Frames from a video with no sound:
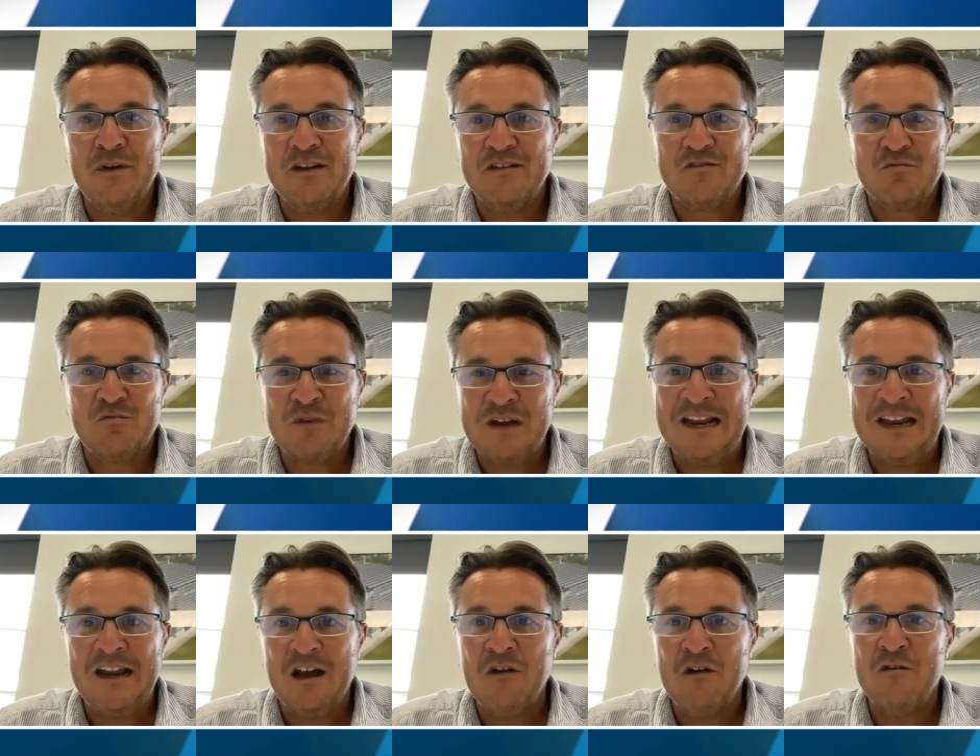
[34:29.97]
But it's
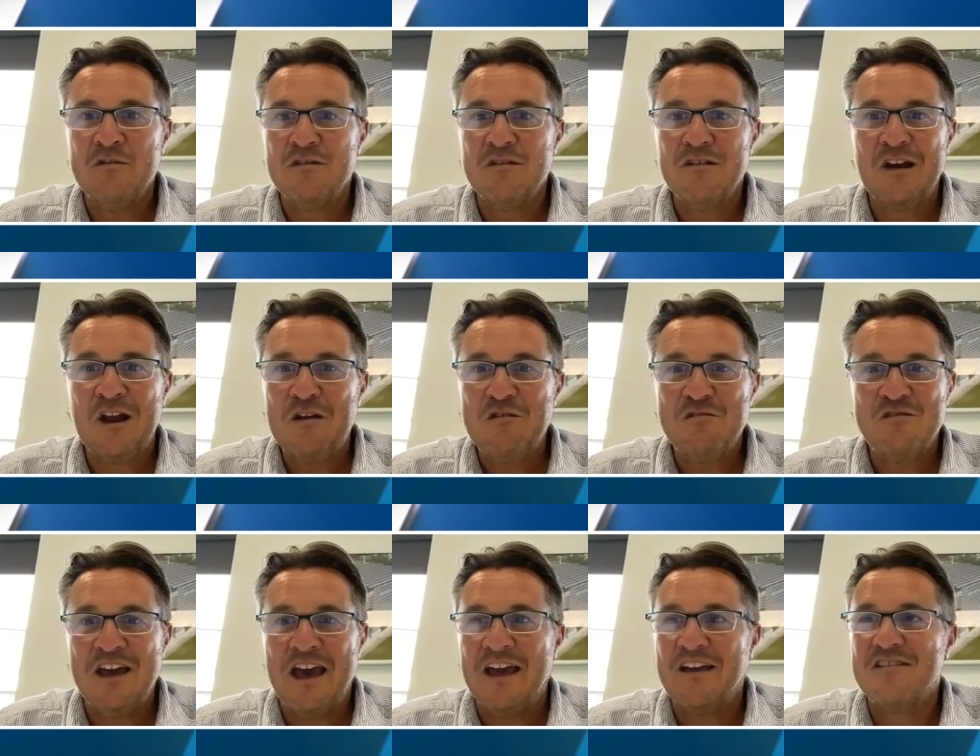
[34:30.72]
really low low
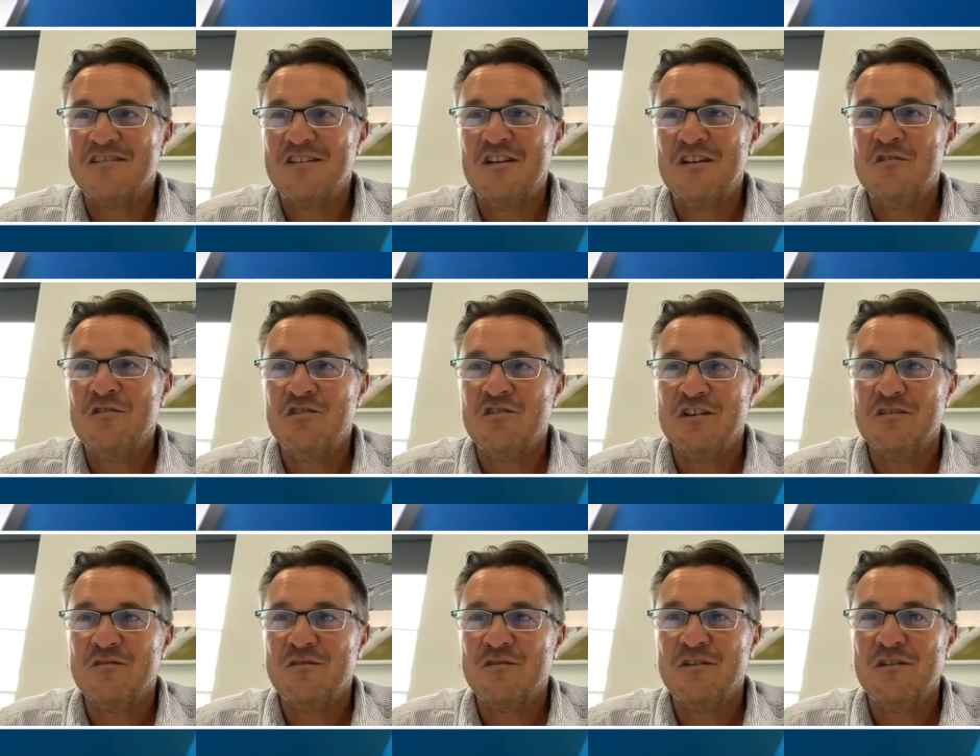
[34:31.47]
tech
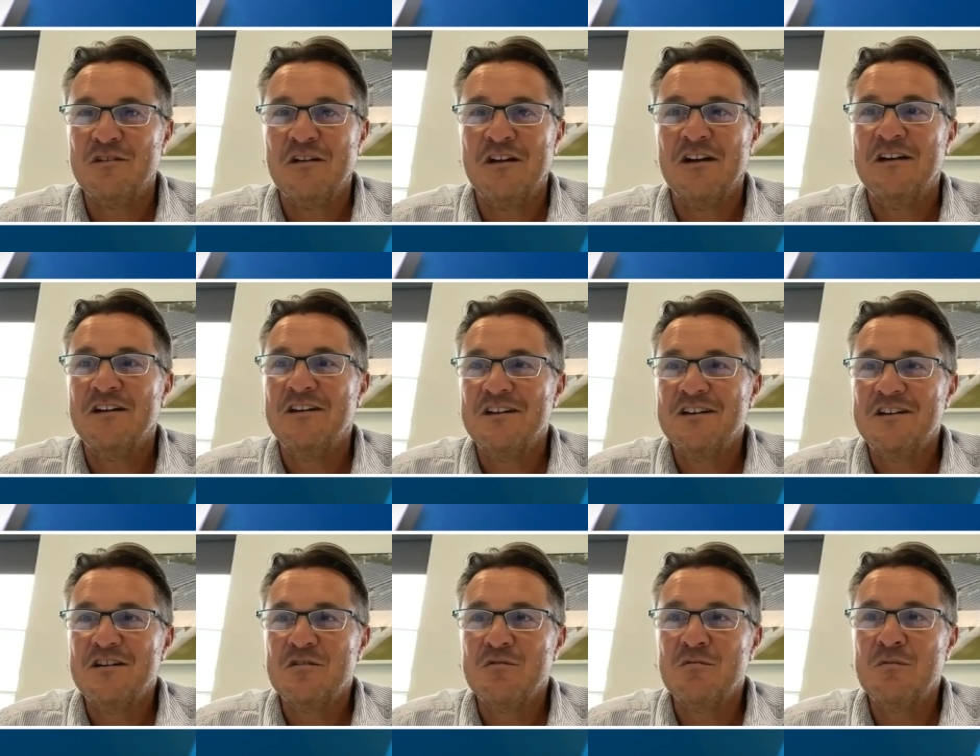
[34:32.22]
solution for a
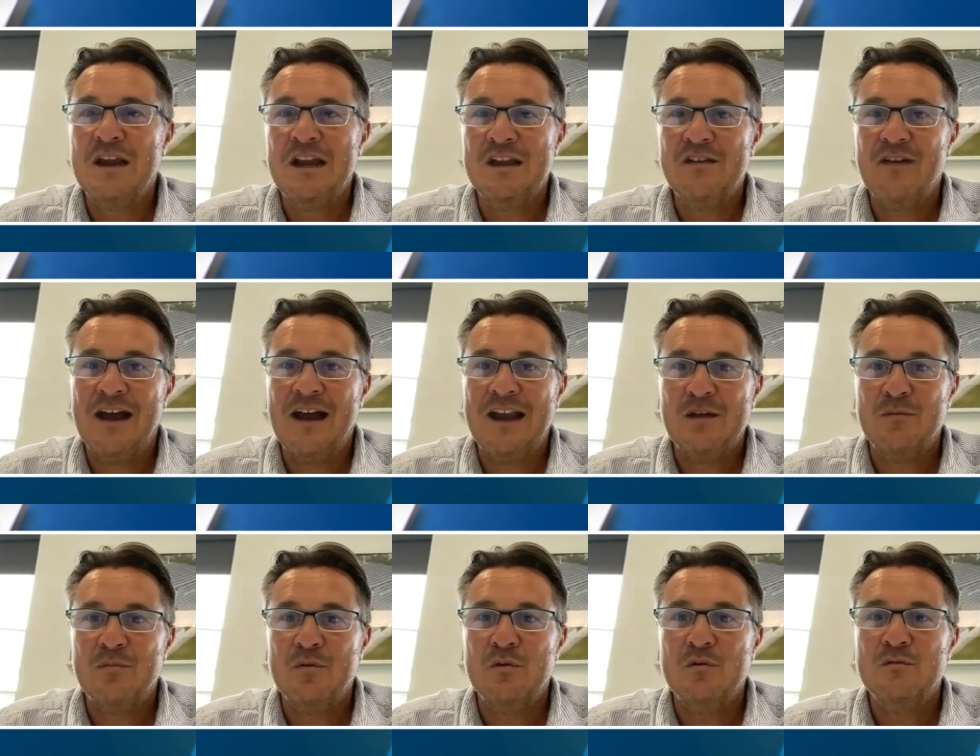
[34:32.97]
really
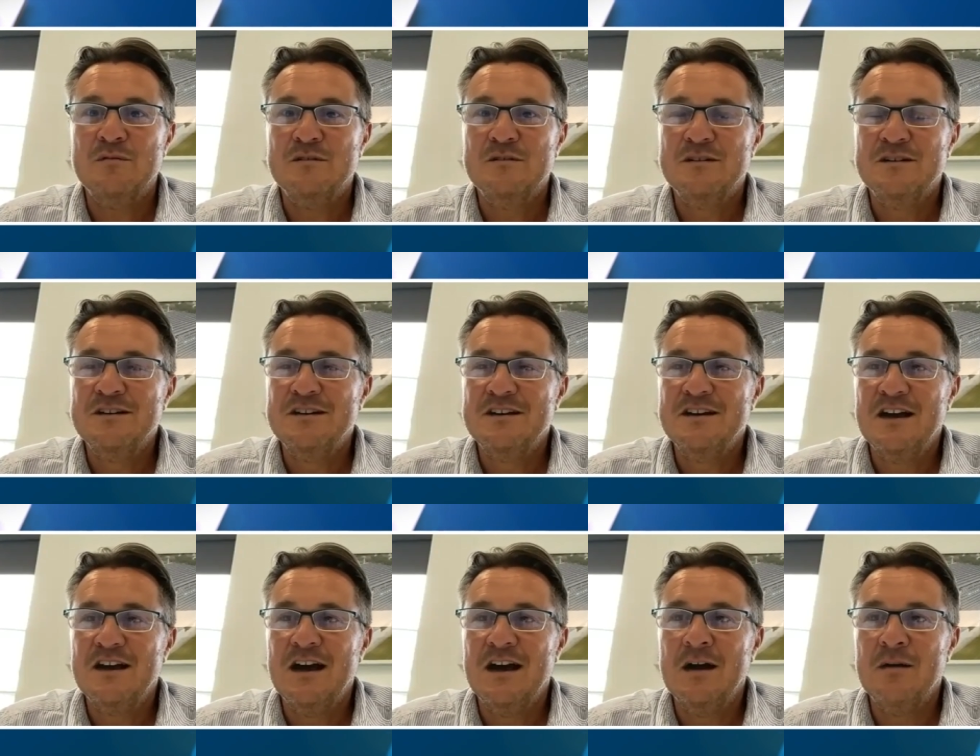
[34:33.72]
valuable
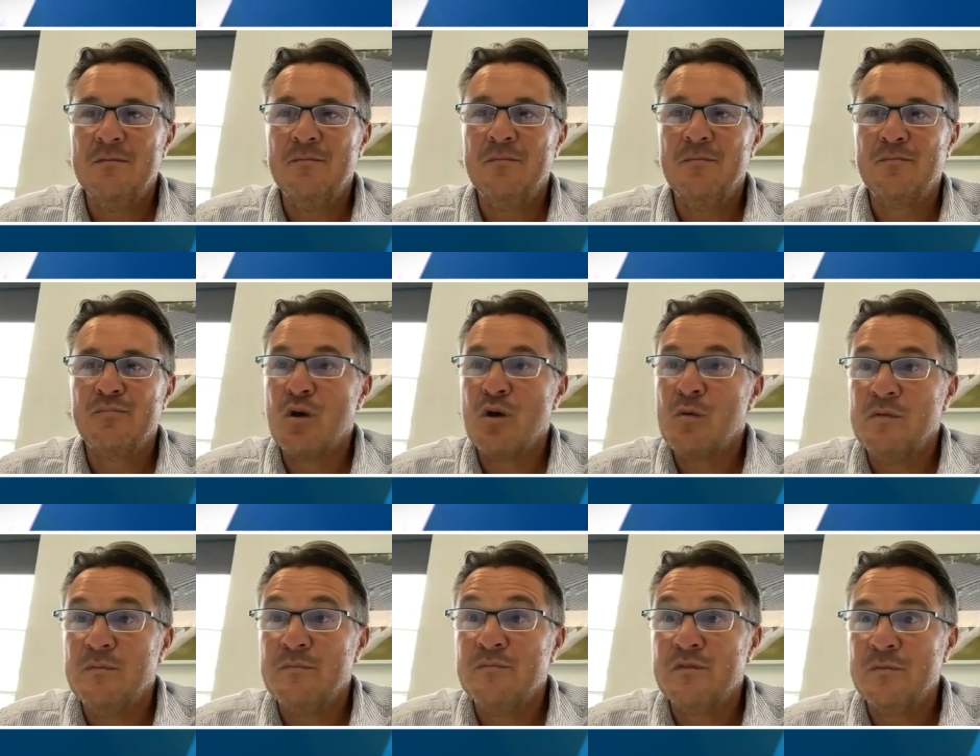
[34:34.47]
um,
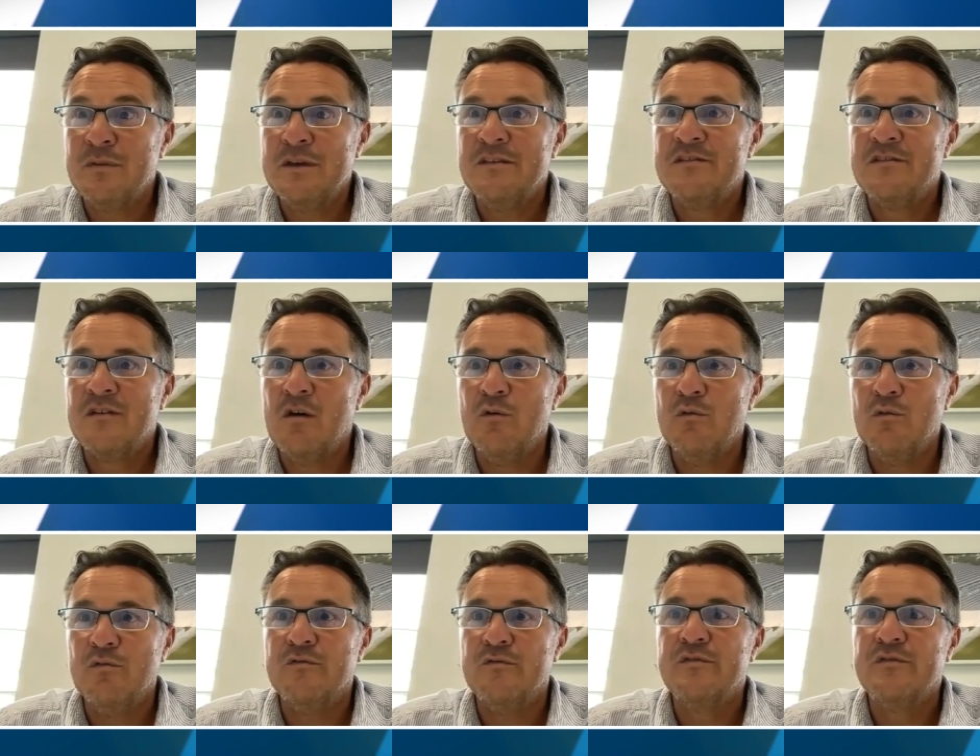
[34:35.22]
problem to be
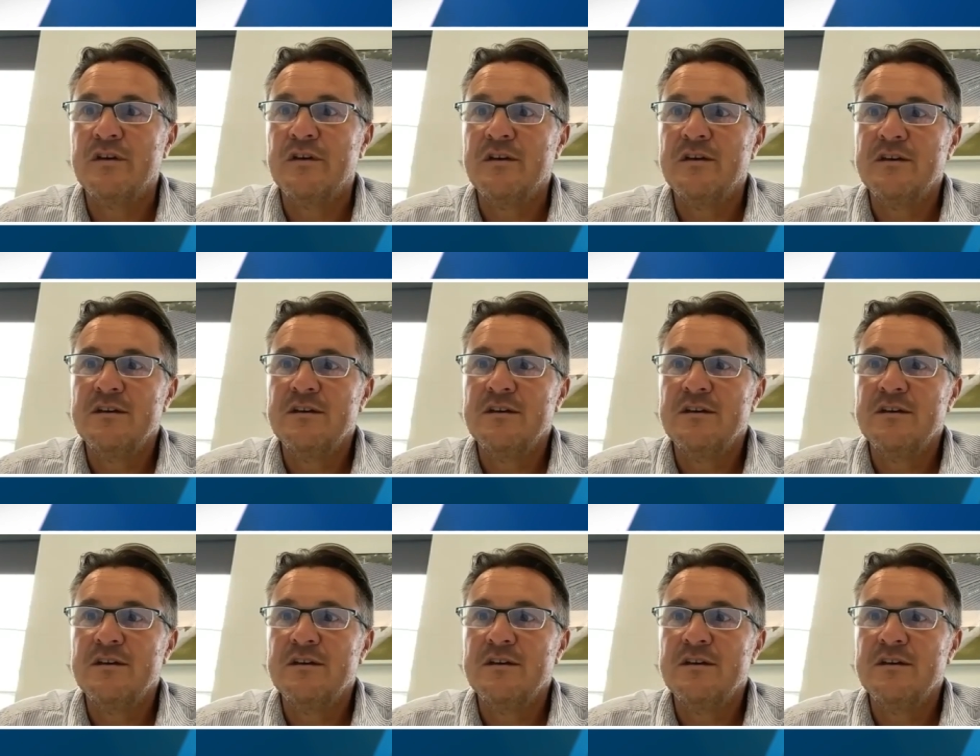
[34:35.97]
solved.